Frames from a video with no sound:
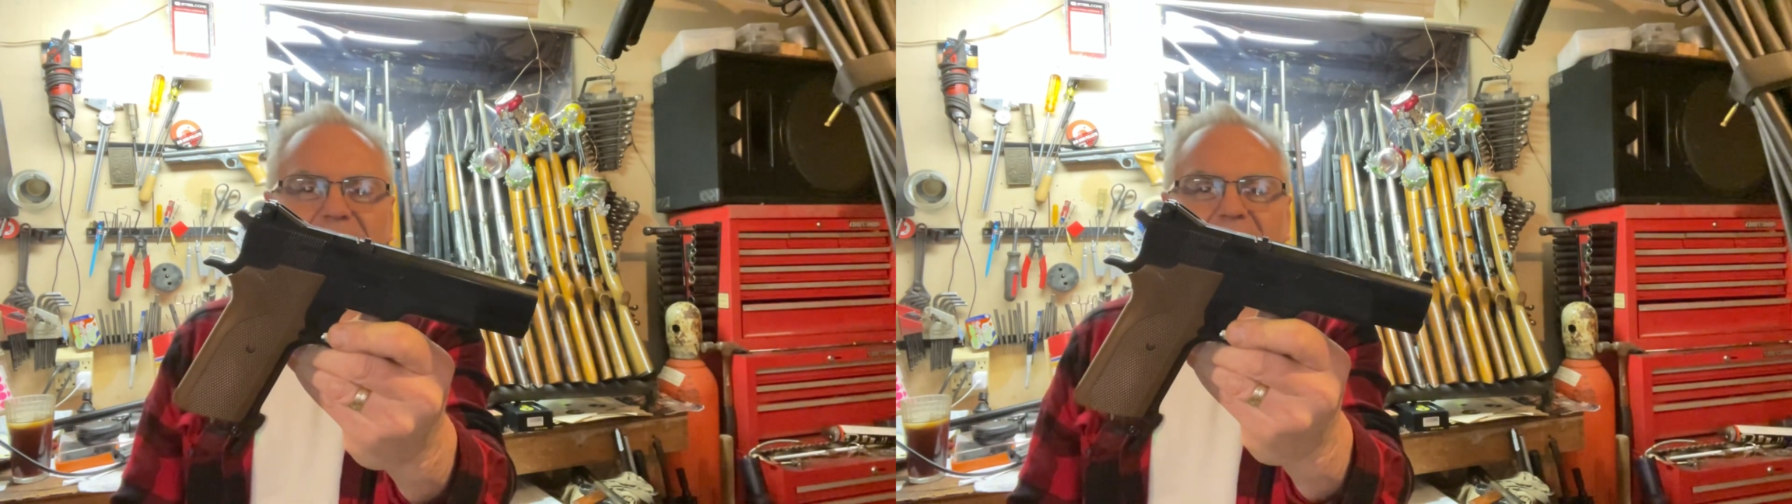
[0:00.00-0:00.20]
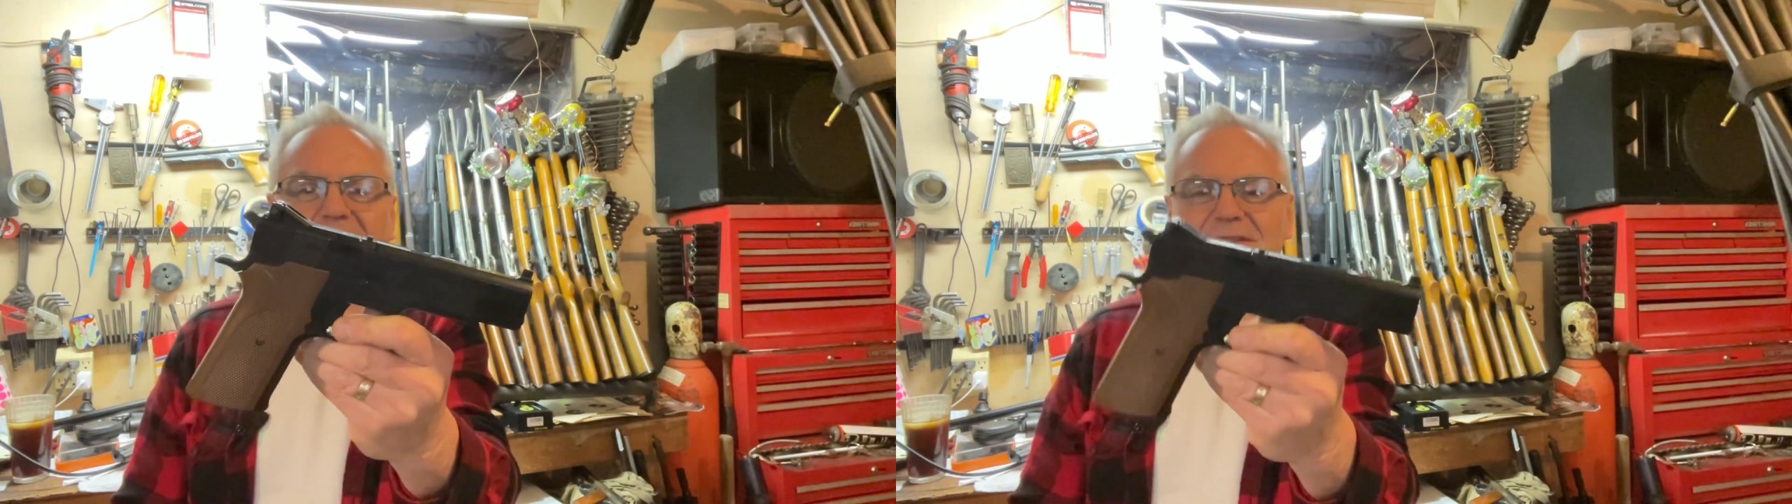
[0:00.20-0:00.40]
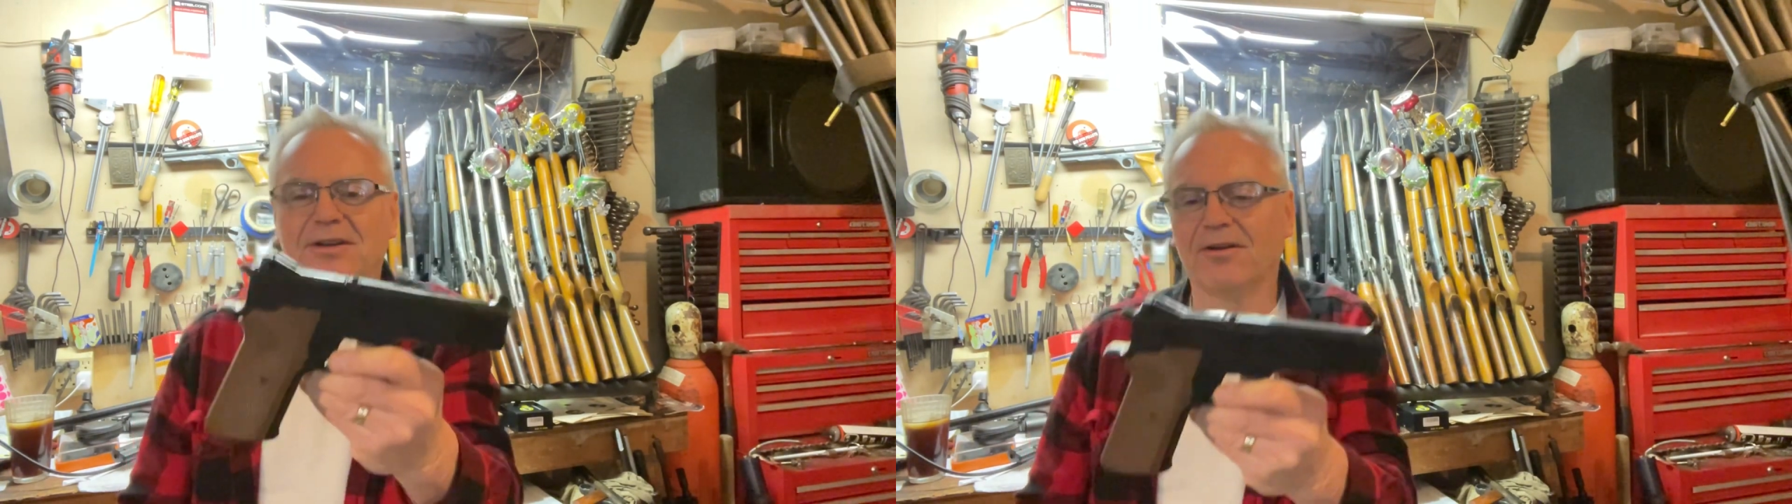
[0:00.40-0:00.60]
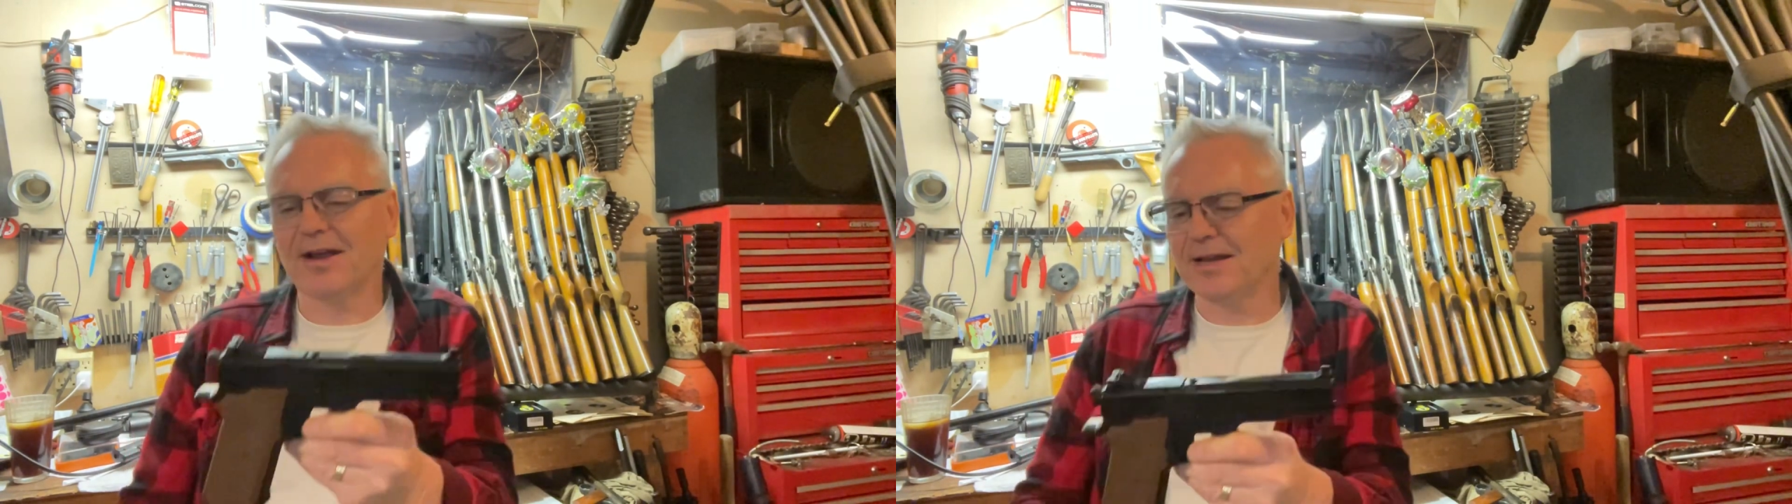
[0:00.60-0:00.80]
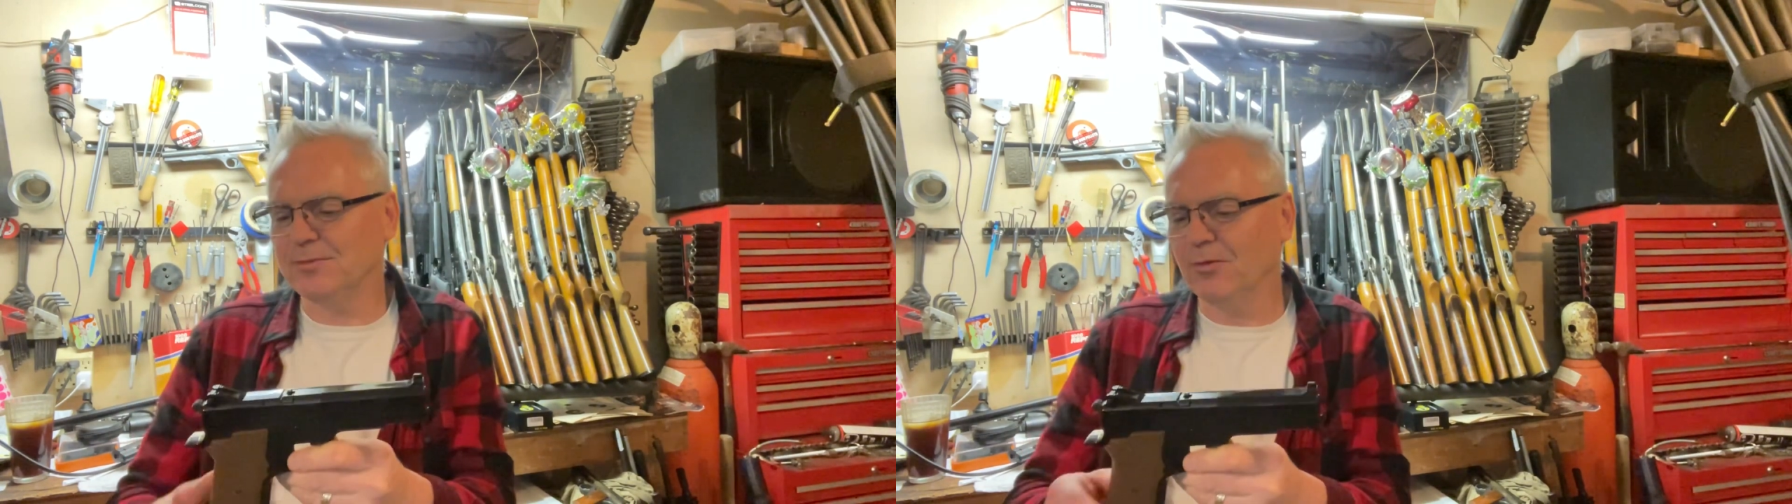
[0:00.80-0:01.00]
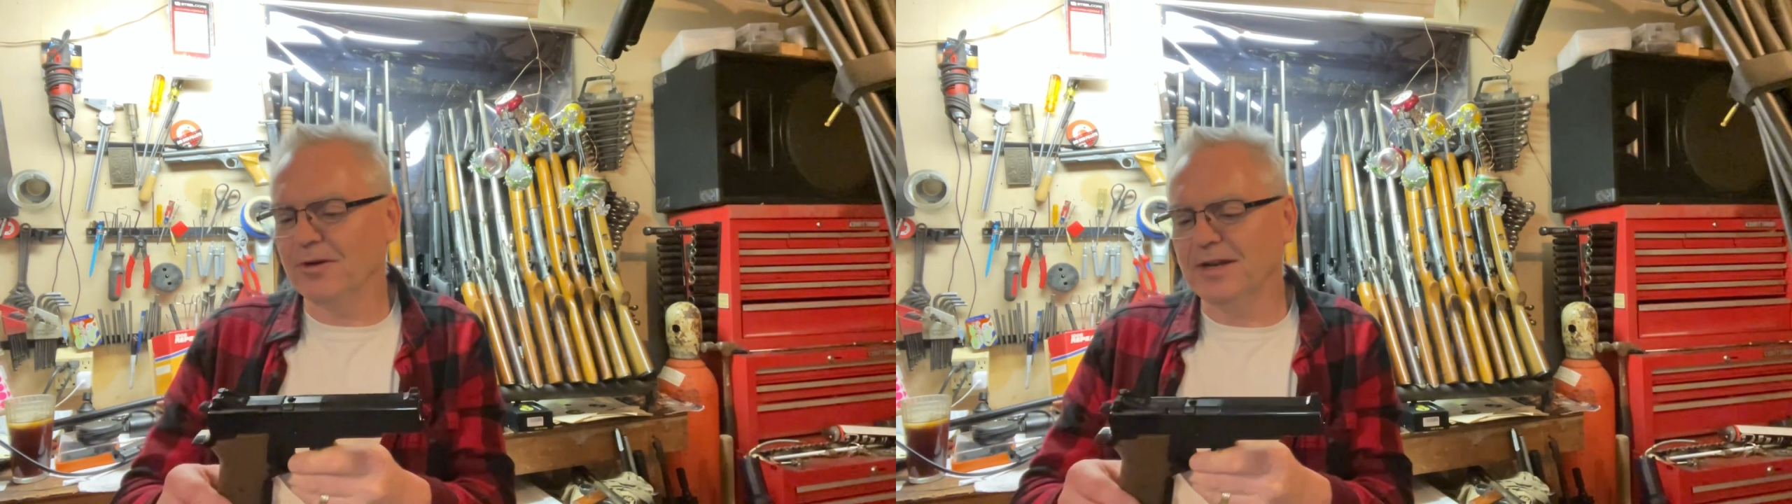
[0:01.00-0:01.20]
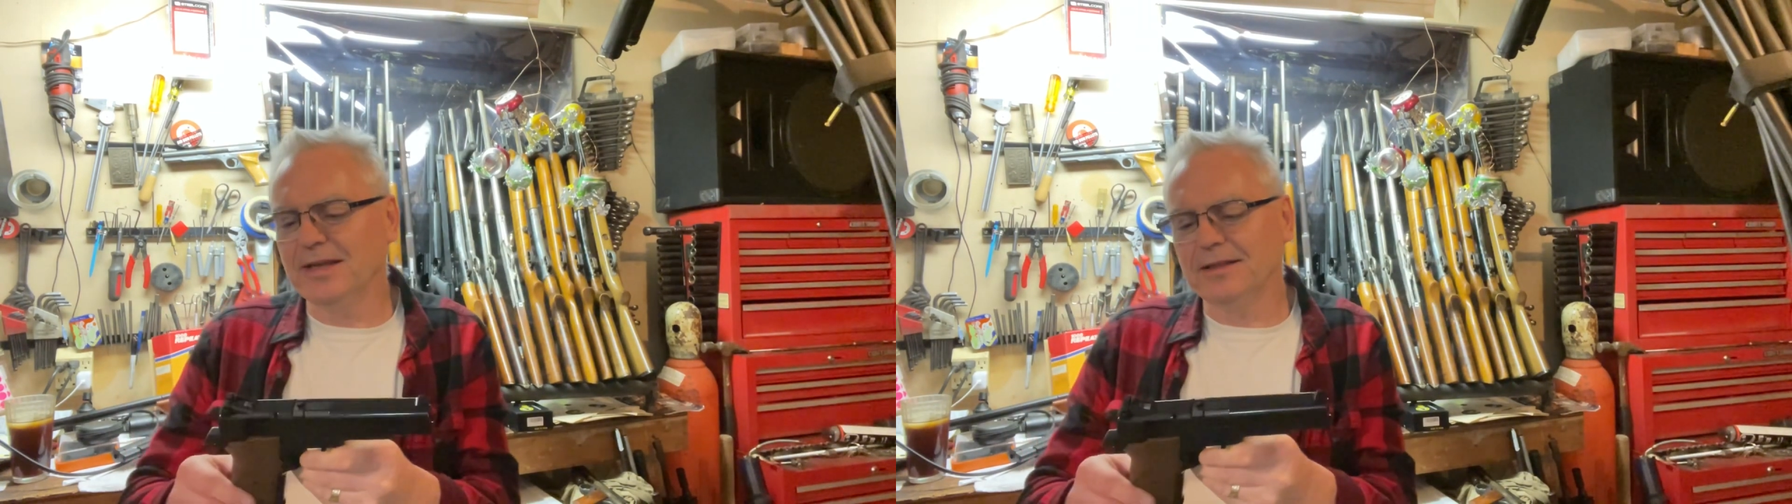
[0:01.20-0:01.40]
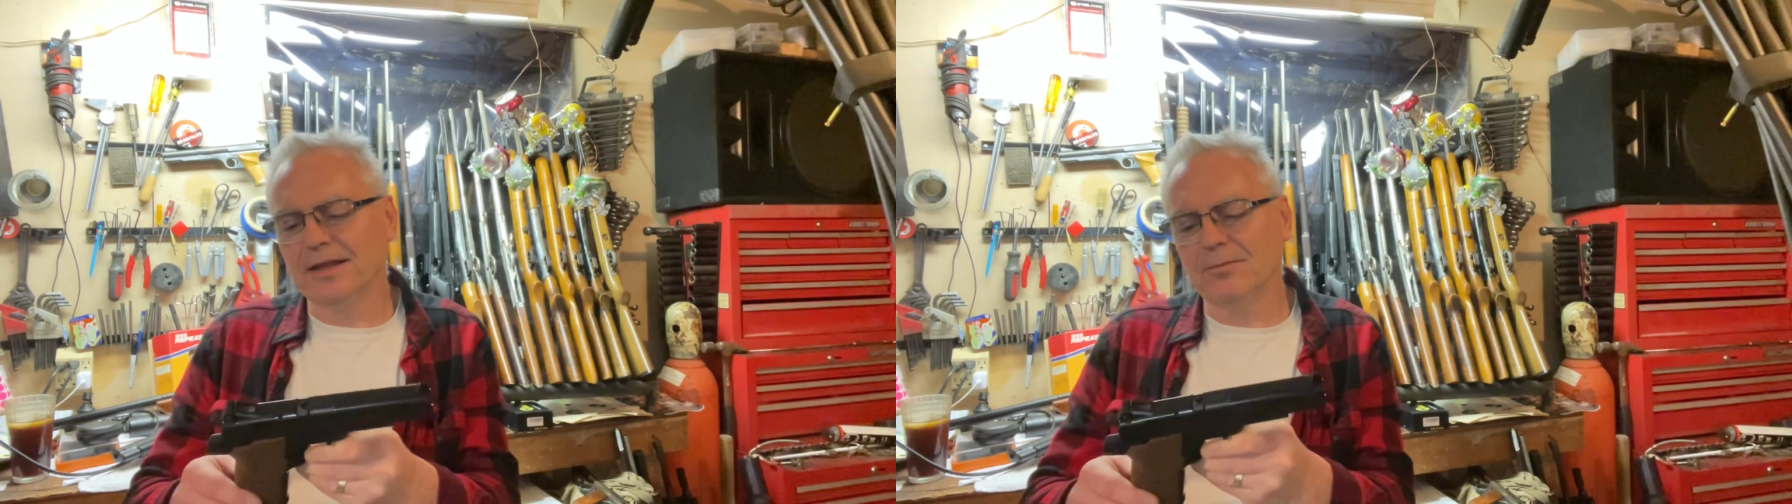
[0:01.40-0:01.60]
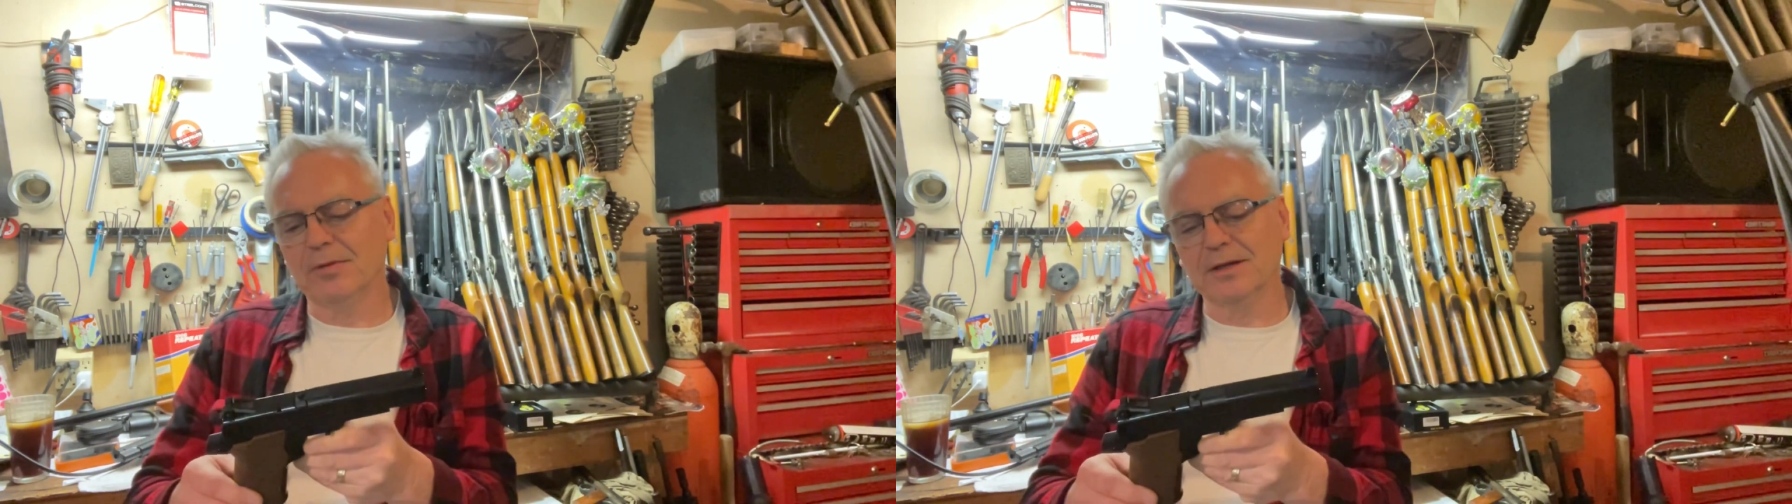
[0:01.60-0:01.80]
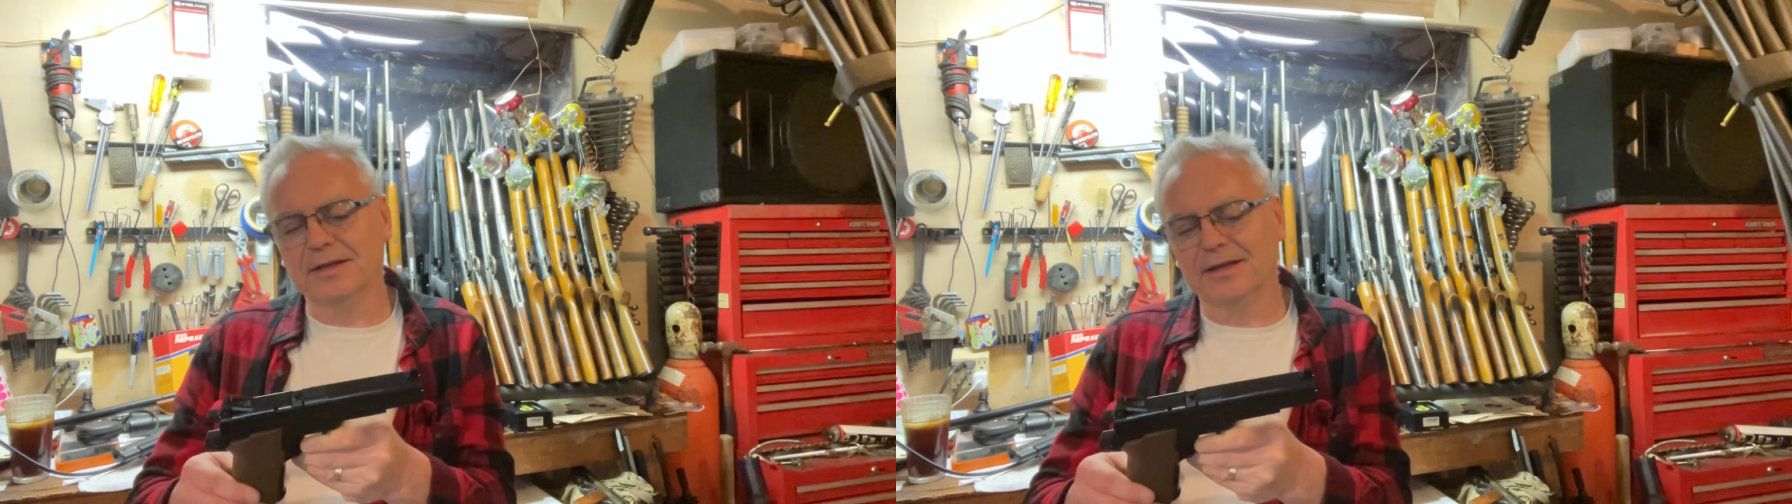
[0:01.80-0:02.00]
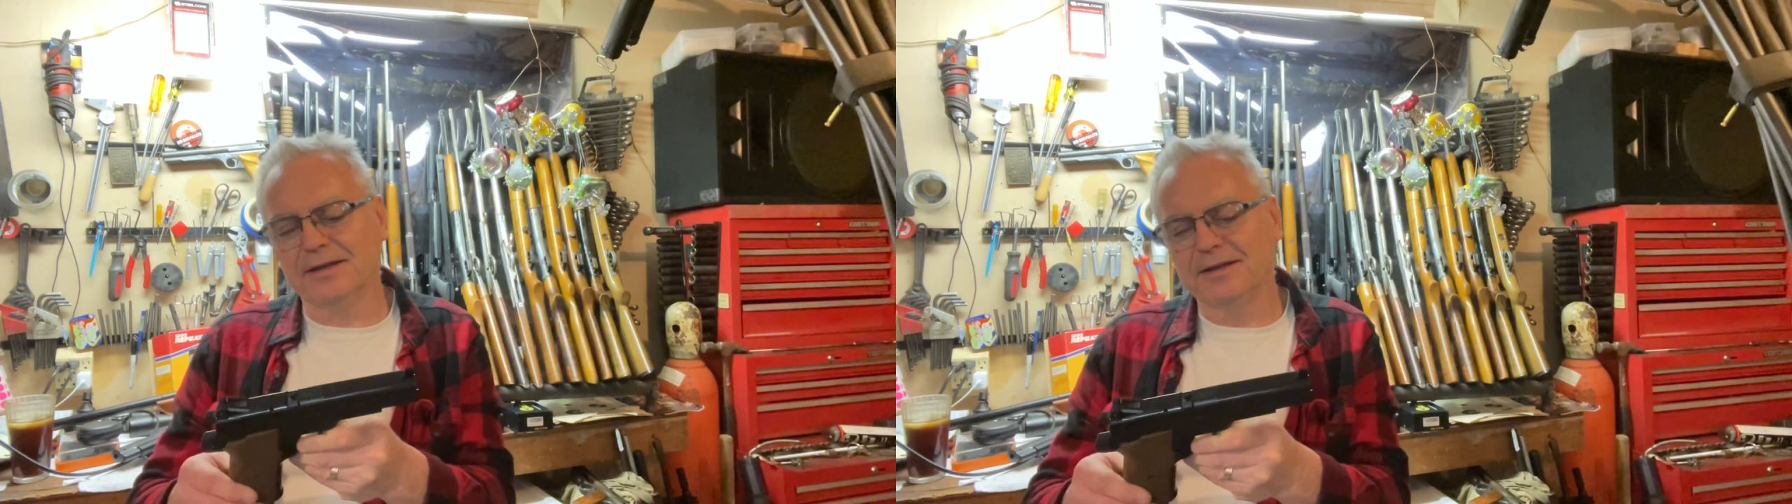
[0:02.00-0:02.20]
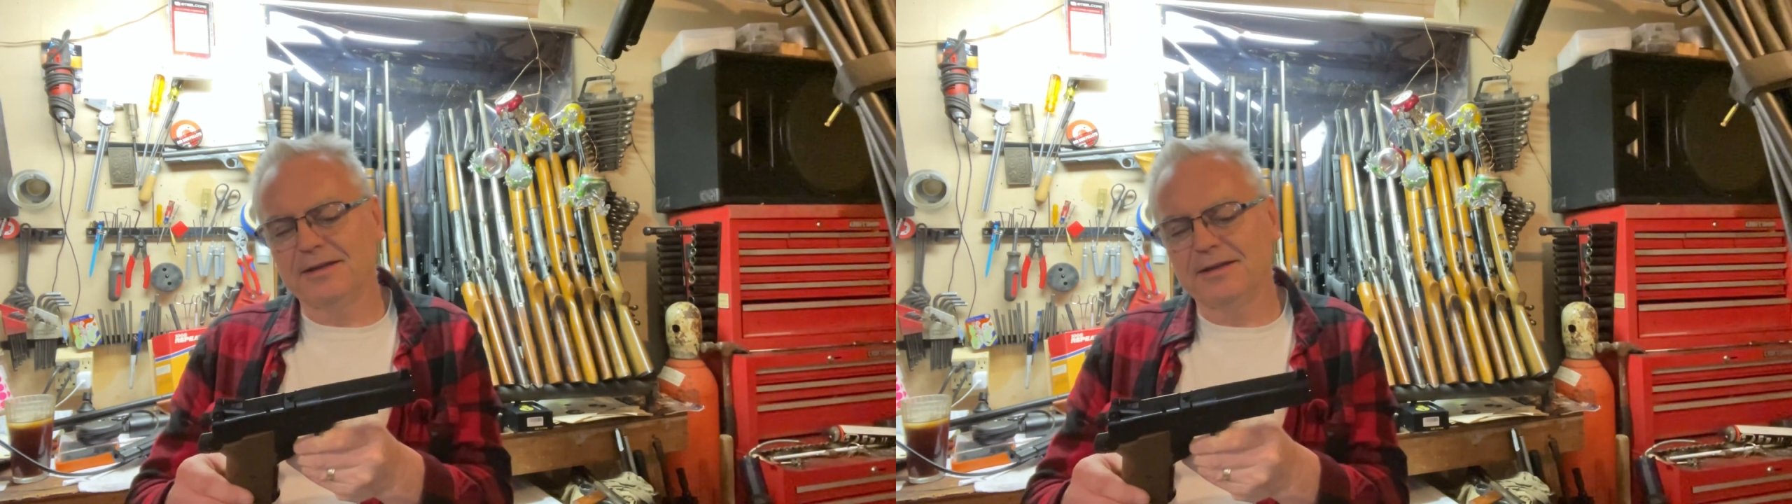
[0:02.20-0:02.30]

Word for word: across the garage more than anything, but I